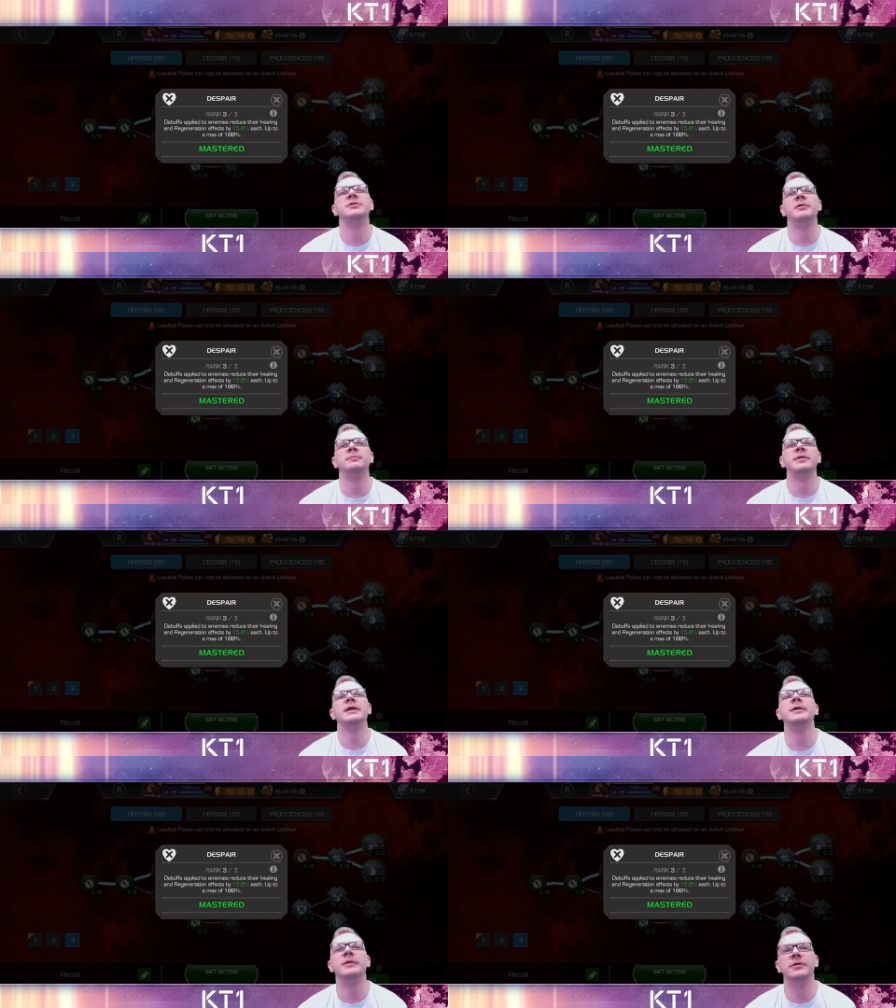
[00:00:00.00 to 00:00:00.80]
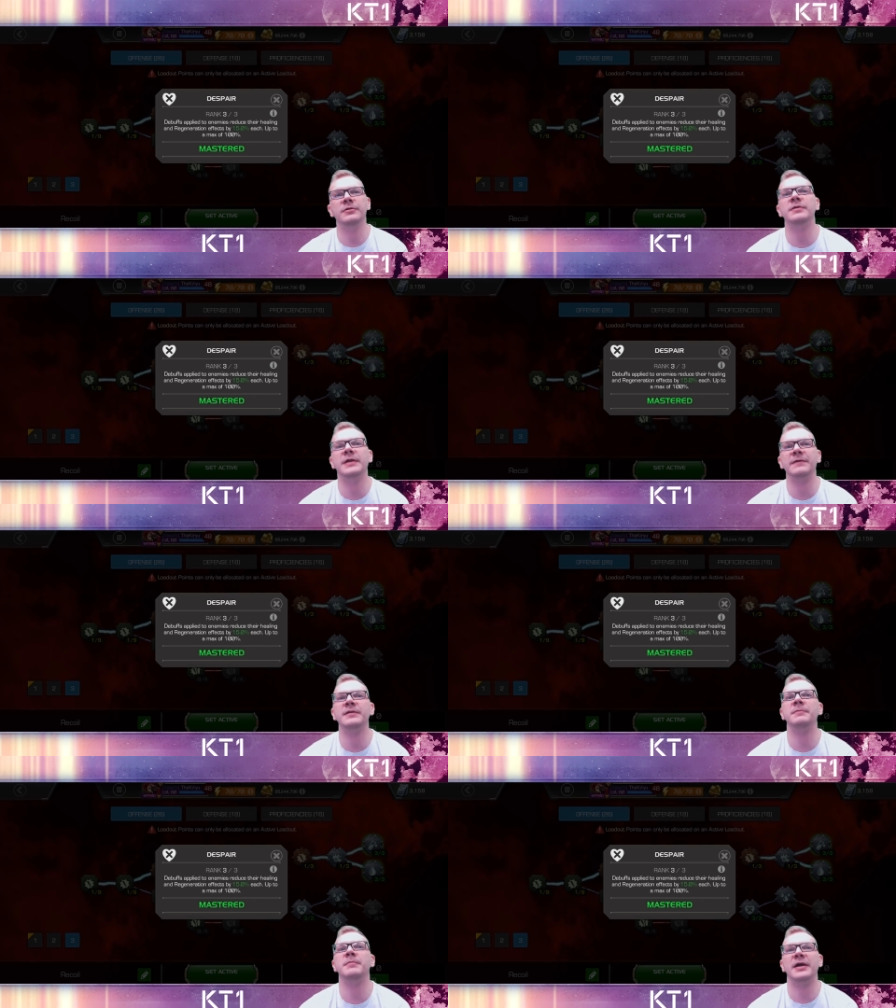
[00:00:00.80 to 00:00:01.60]
you are playing, you
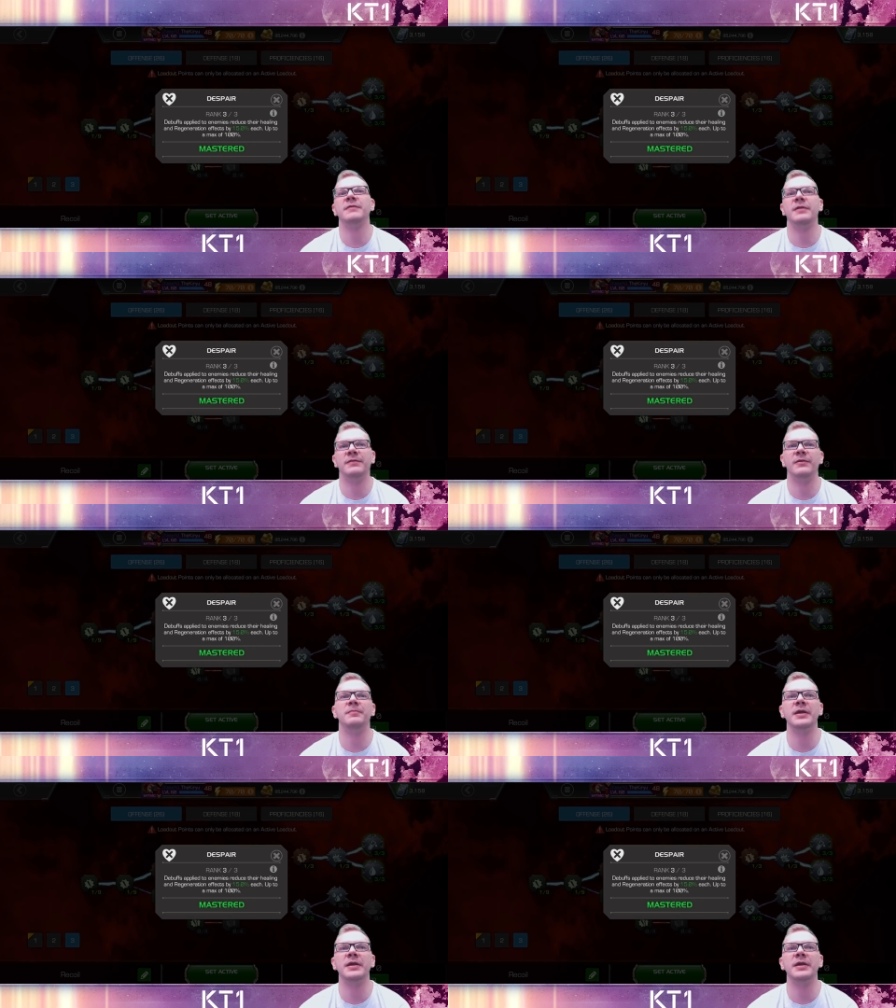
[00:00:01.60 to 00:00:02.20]
definitely benefit from